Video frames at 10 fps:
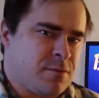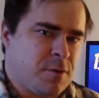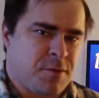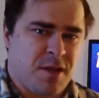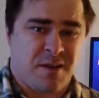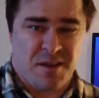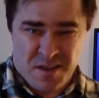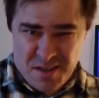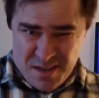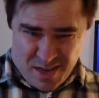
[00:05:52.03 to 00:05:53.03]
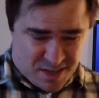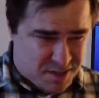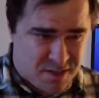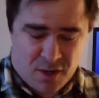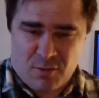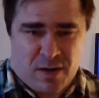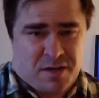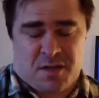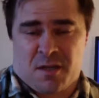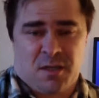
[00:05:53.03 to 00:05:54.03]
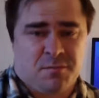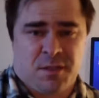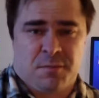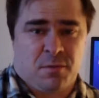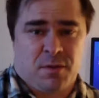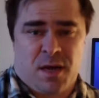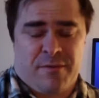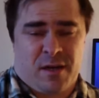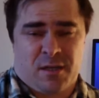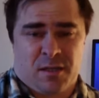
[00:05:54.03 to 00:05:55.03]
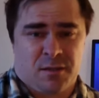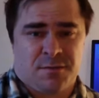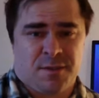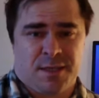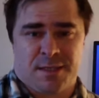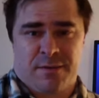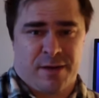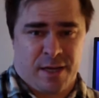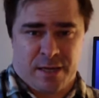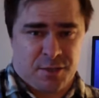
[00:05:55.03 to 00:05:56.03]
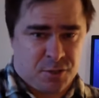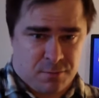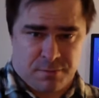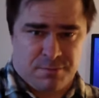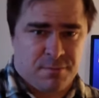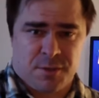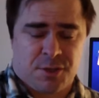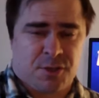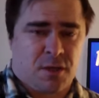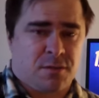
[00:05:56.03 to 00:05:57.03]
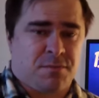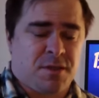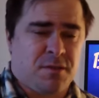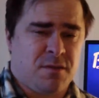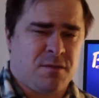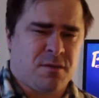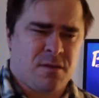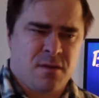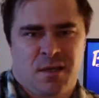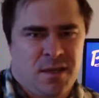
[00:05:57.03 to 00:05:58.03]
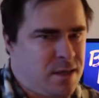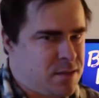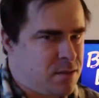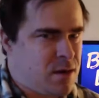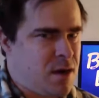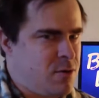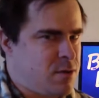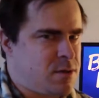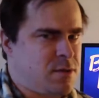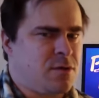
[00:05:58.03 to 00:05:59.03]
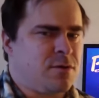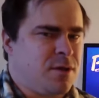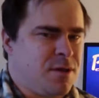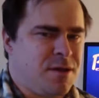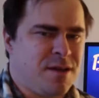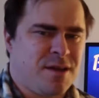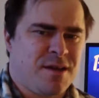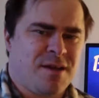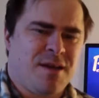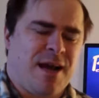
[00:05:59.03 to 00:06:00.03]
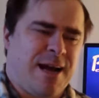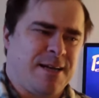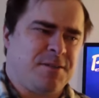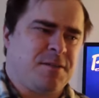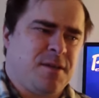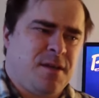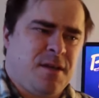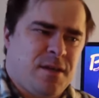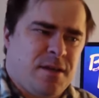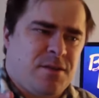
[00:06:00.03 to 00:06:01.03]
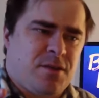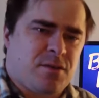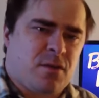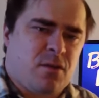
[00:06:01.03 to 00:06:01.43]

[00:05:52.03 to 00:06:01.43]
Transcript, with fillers: film and then just outright killing people and having a gunfight and having an angel shot to pieces, it's not Irish, certainly. And there's a